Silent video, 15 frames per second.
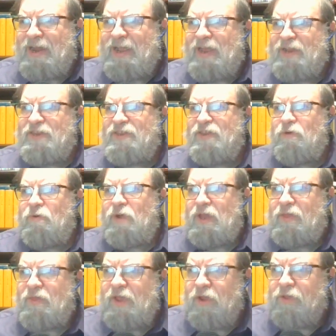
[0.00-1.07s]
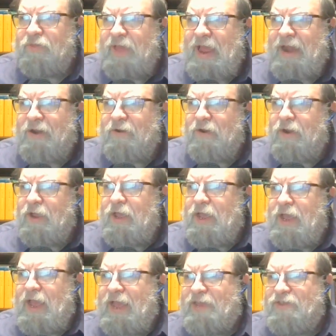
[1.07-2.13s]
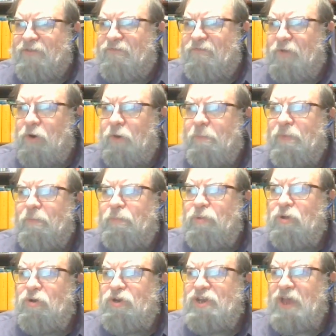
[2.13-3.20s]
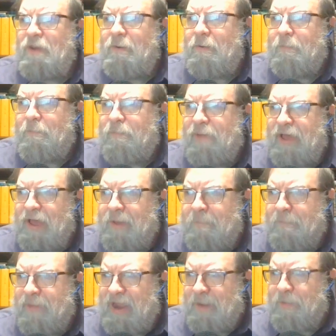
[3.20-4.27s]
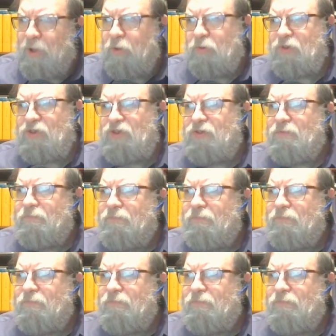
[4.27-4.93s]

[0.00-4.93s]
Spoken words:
against the Greek. The Old Latin has a verb puta bamus.